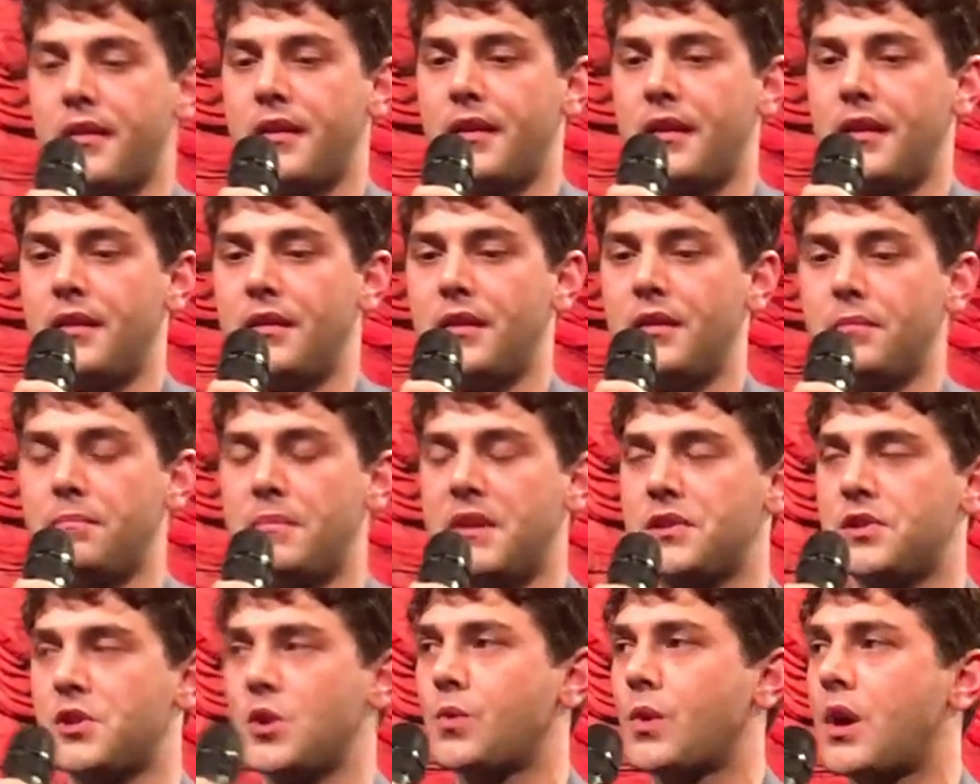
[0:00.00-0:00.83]
and
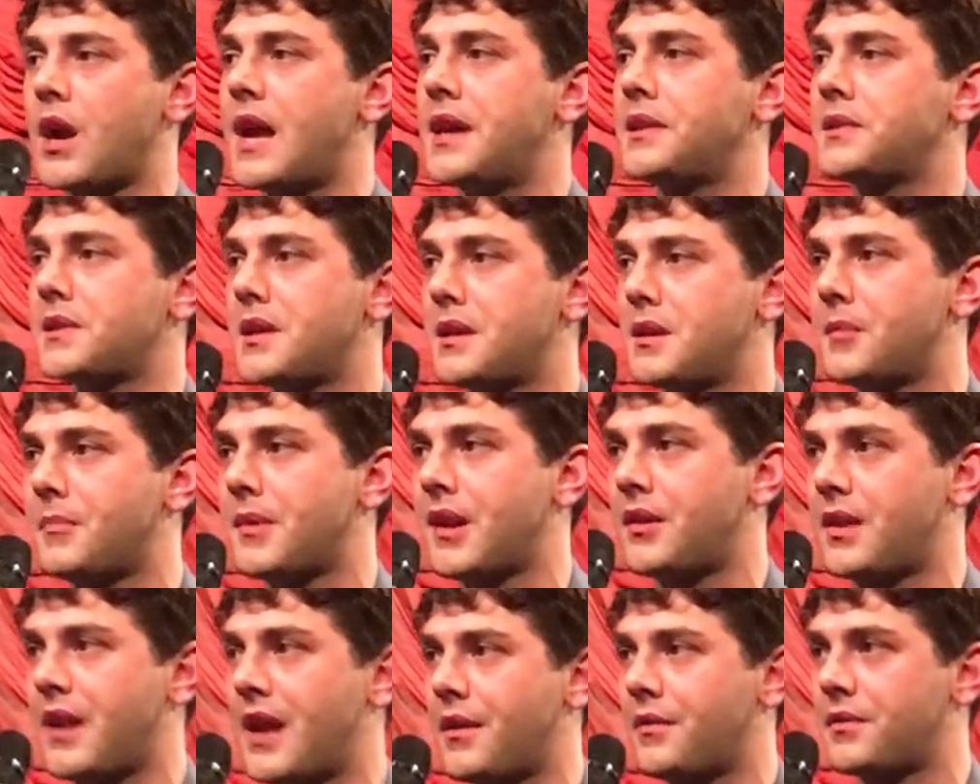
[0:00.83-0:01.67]
because you were asking
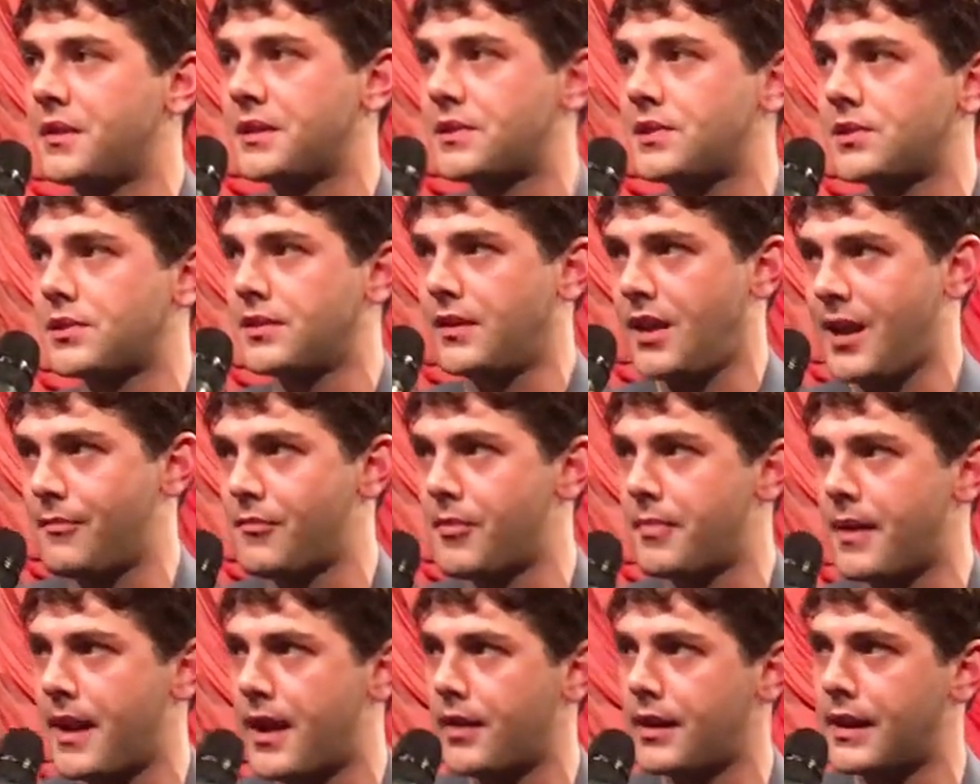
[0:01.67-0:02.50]
about how this came
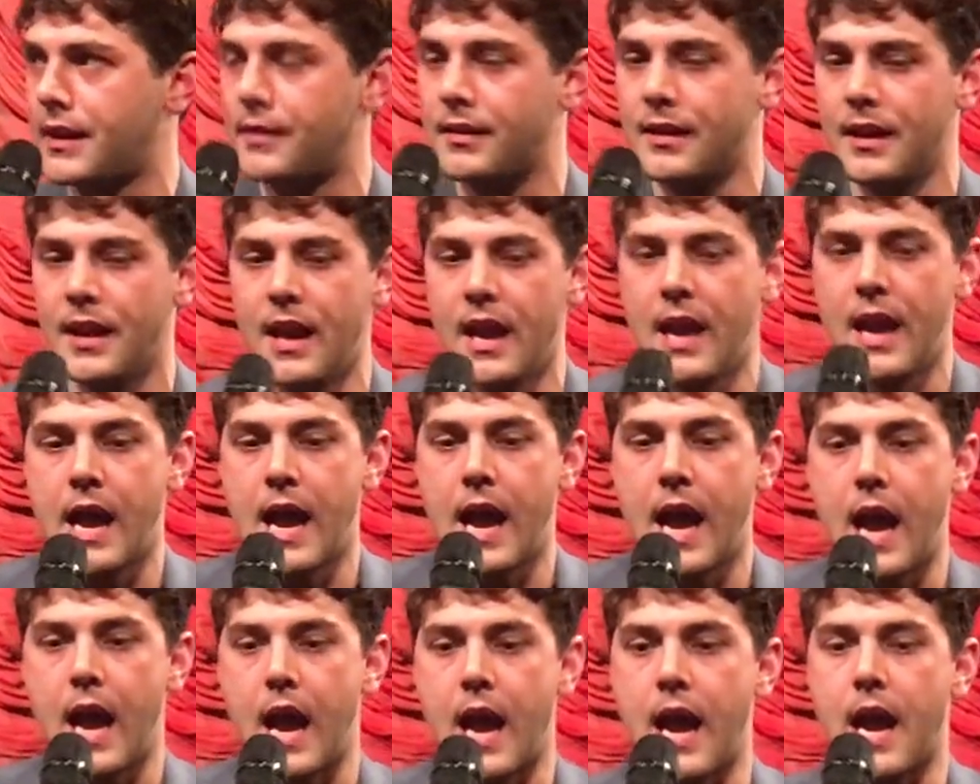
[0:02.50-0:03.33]
about, and
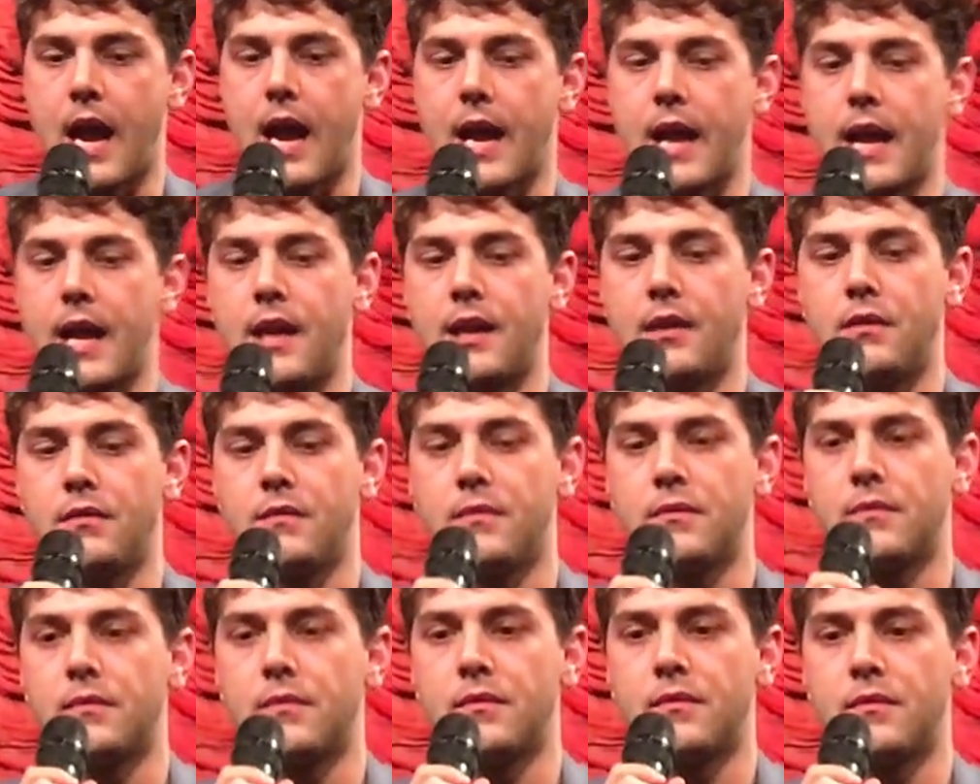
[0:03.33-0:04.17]
I
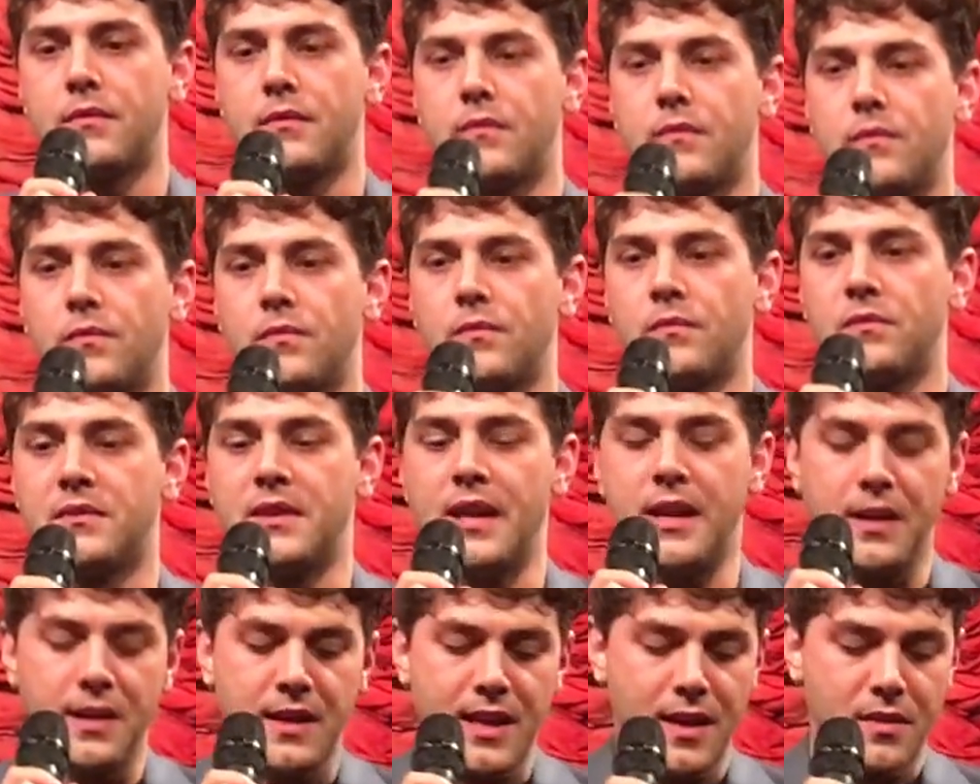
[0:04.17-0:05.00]

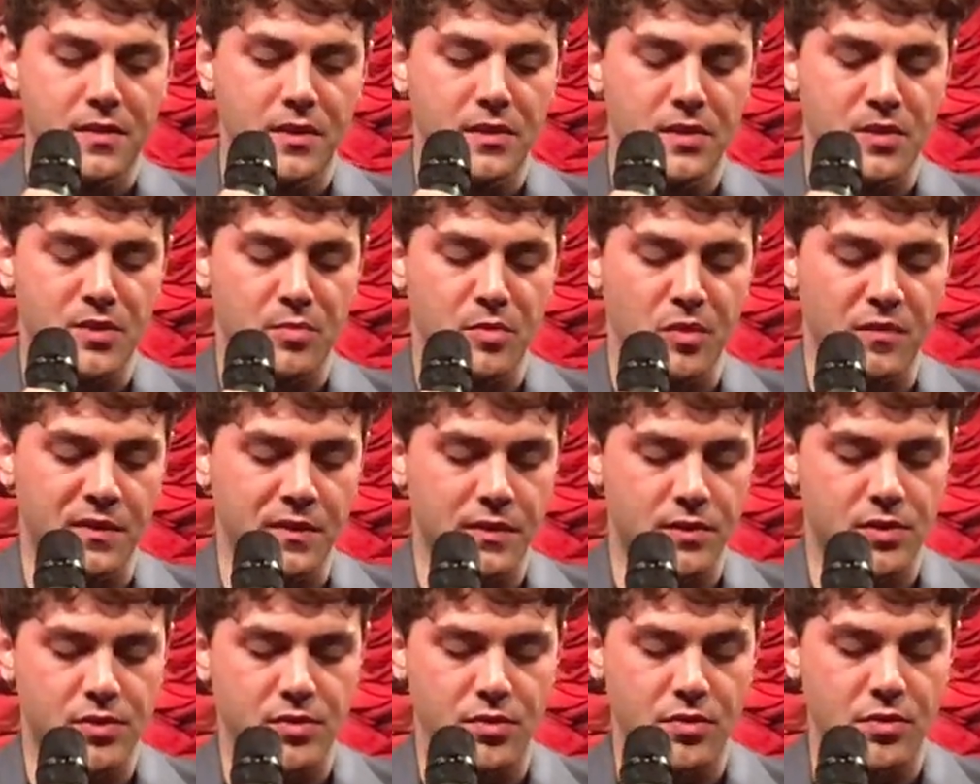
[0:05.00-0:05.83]
dedicated this movie
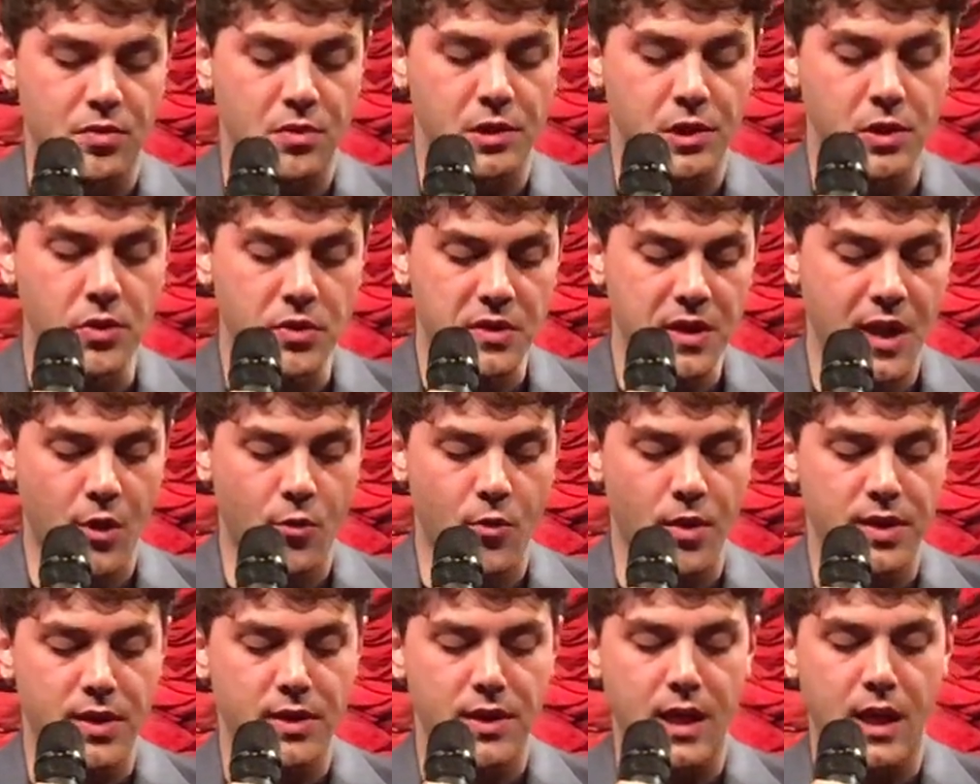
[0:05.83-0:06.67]
to Luca
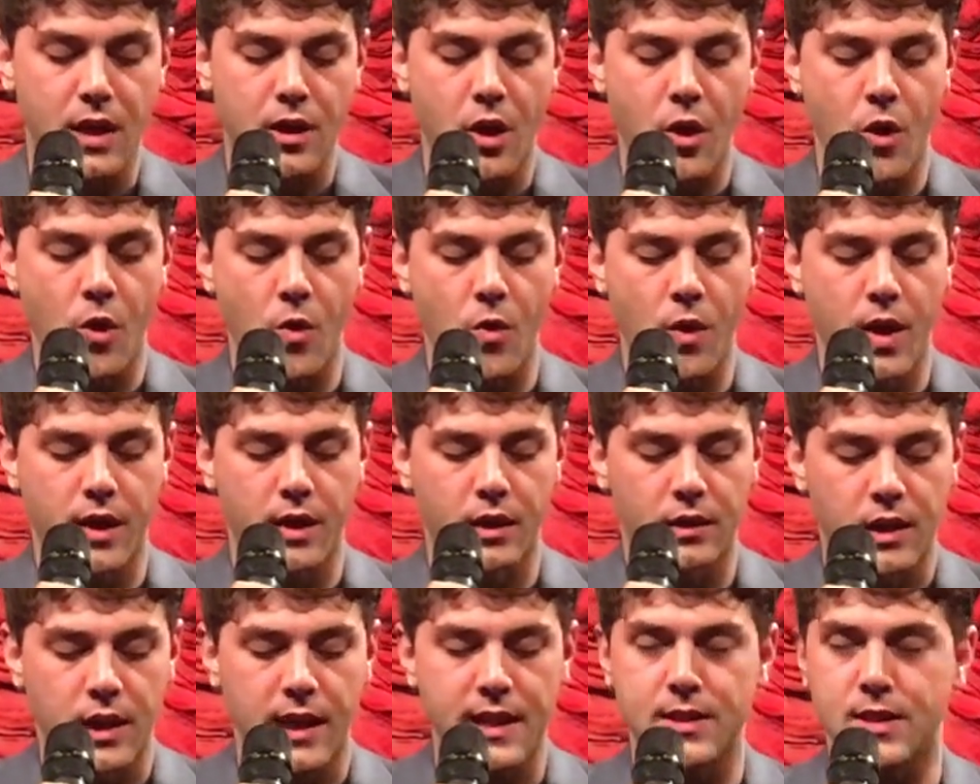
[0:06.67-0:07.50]
Guadagnino and
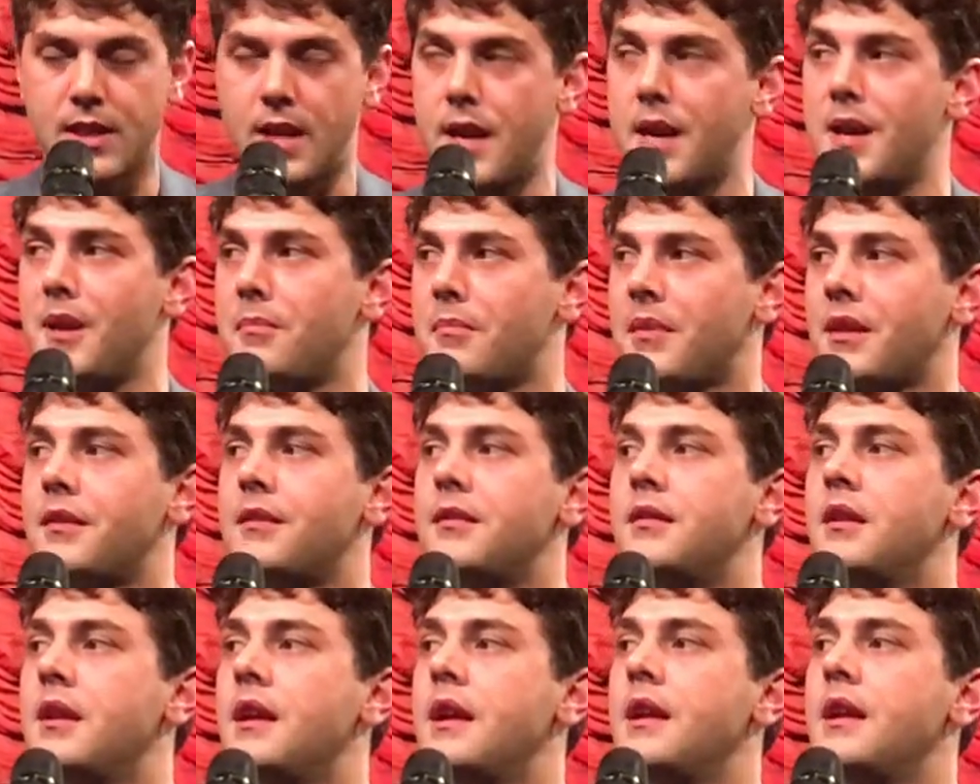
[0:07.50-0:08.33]
Eliza Hickman
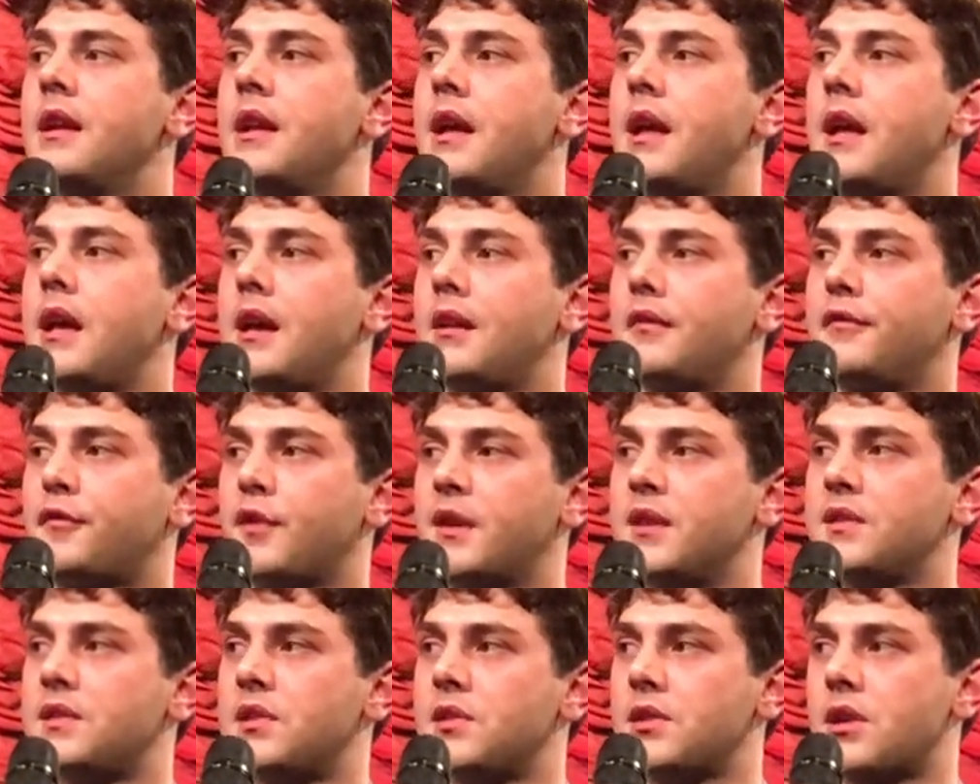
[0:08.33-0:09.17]
and
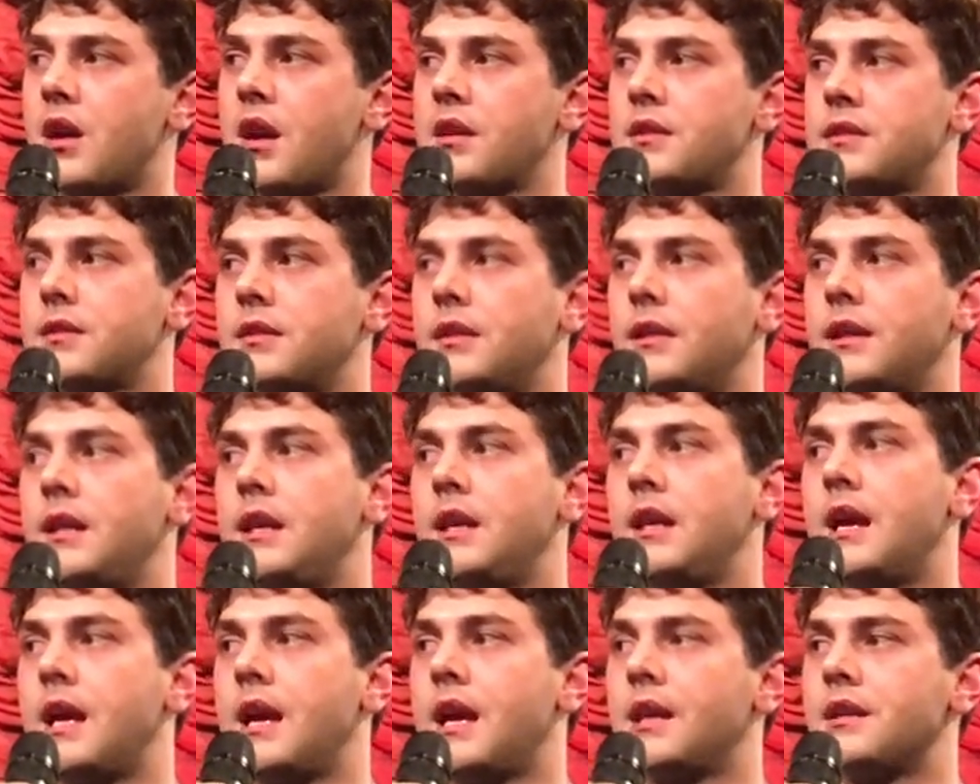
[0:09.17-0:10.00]
Francis Carson
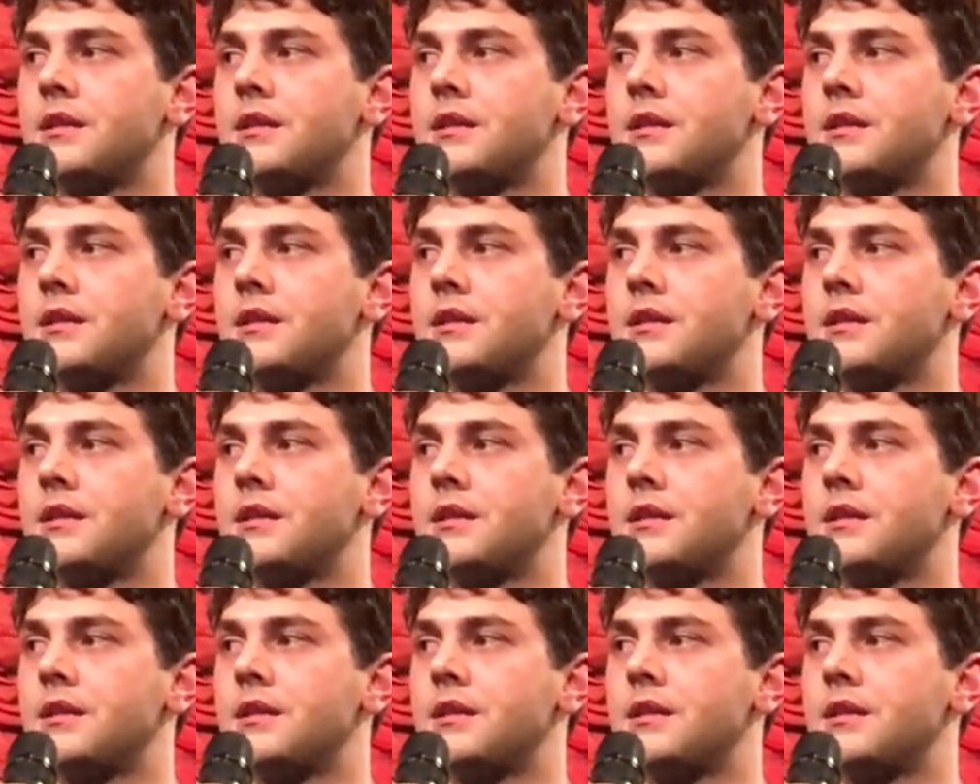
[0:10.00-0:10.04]
Lee